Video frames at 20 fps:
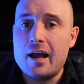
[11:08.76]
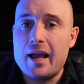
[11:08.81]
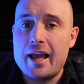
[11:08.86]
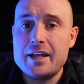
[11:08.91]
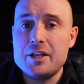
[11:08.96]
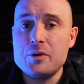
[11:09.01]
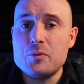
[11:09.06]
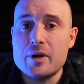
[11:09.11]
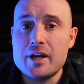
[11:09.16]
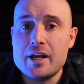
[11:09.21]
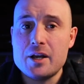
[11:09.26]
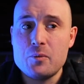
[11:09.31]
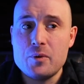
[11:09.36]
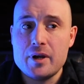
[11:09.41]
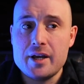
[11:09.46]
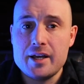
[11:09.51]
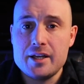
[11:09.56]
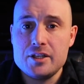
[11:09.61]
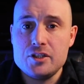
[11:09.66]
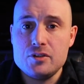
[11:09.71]
anywhere
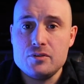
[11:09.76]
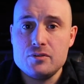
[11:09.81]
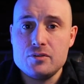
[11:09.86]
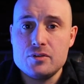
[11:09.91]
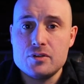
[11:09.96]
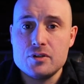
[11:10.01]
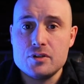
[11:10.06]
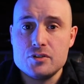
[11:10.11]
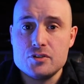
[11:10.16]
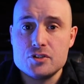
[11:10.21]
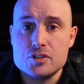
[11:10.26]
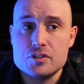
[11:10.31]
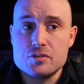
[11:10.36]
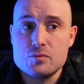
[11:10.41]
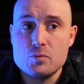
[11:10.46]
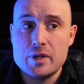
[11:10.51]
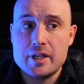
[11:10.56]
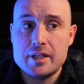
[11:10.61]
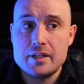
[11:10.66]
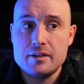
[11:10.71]
where you can
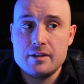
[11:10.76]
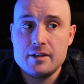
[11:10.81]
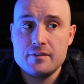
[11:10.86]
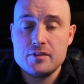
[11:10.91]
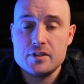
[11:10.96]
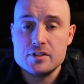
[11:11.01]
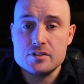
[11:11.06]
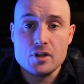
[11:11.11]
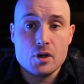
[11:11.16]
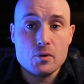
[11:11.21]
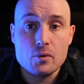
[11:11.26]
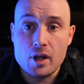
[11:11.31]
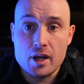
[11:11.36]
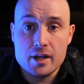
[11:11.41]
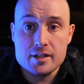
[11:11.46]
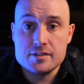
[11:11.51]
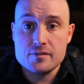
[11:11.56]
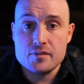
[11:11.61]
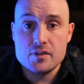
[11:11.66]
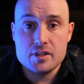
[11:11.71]
just, when, if there's no
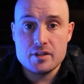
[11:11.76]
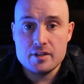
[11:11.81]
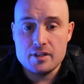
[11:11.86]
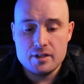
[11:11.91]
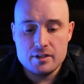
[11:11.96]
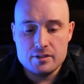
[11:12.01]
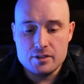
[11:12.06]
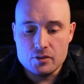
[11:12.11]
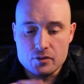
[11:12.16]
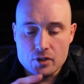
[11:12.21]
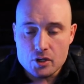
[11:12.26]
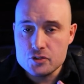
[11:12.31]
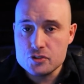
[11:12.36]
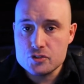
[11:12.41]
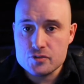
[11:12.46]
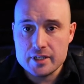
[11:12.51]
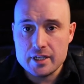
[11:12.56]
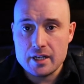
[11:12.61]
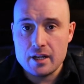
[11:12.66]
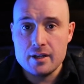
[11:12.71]
lights, if there, you know, no
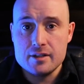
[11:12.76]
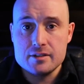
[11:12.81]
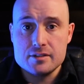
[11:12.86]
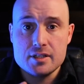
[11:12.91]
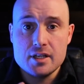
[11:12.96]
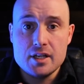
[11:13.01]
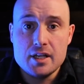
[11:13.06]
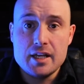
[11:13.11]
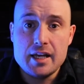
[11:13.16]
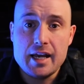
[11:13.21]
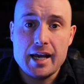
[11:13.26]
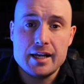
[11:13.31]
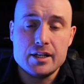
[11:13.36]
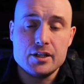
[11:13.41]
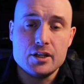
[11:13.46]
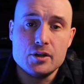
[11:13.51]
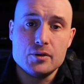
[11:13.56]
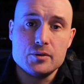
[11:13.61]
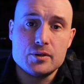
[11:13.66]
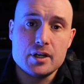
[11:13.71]
street lights, and
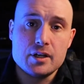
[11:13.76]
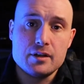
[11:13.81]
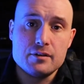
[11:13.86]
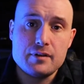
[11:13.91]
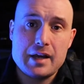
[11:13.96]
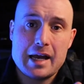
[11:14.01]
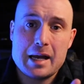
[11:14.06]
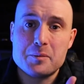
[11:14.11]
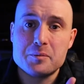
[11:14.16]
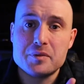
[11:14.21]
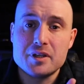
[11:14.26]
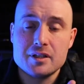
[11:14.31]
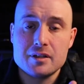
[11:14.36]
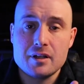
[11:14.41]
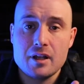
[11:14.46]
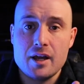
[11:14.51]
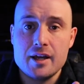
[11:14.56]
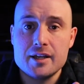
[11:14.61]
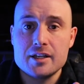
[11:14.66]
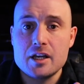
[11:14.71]
no kind of ambient
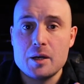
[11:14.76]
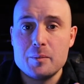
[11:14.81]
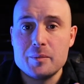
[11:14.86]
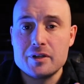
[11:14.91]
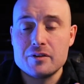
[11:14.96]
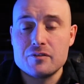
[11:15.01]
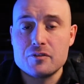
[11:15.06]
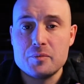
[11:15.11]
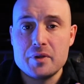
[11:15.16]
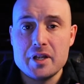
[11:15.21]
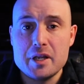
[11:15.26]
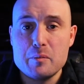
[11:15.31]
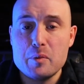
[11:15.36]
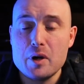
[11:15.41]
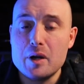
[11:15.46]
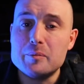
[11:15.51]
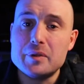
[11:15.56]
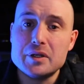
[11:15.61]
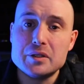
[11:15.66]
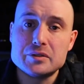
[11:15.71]
light coming from
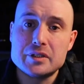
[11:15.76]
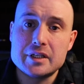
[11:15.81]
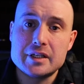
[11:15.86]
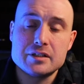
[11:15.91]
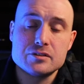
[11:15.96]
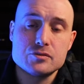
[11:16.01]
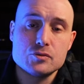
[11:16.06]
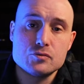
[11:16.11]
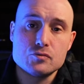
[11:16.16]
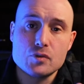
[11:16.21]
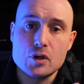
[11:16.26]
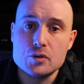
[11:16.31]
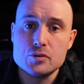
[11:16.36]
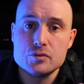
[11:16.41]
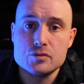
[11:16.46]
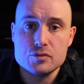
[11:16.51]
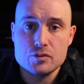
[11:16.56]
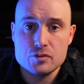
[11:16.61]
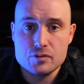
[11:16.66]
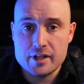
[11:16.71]
nearby buildings or
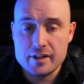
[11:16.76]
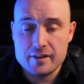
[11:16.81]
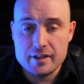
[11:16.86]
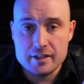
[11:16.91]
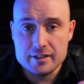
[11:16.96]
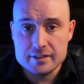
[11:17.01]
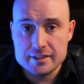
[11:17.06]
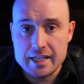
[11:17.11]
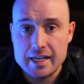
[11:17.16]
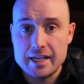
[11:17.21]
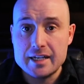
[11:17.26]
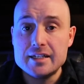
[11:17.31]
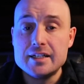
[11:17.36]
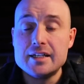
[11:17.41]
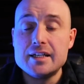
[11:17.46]
roads or anything like that,